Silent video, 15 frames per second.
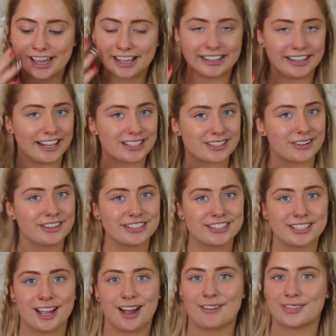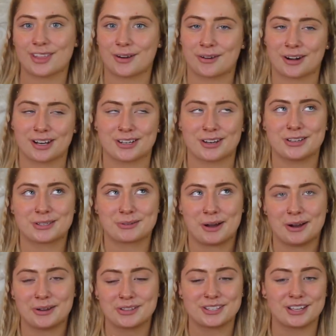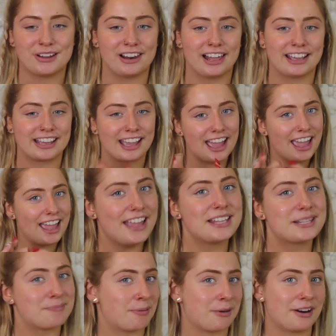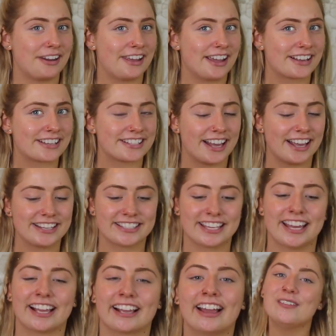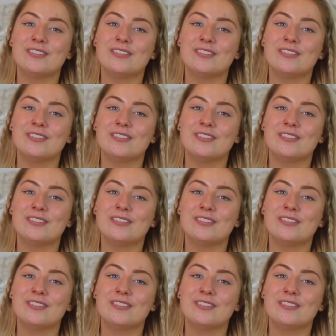glitter and stuff that I want to do as well, so like it's pretty exciting.